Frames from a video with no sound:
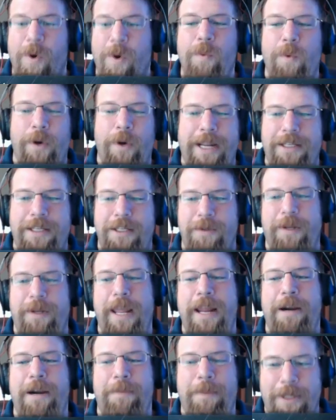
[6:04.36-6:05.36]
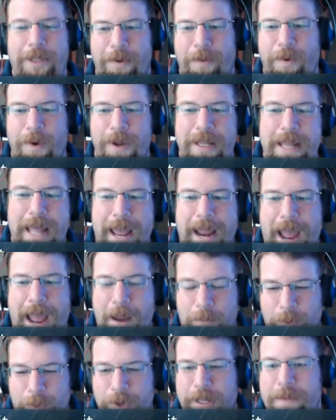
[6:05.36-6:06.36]
One we'll get to later, but the one that
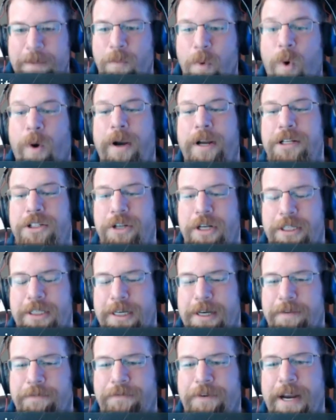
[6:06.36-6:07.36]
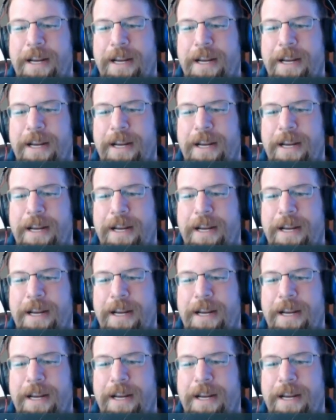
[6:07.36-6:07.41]
I'm really more interested in,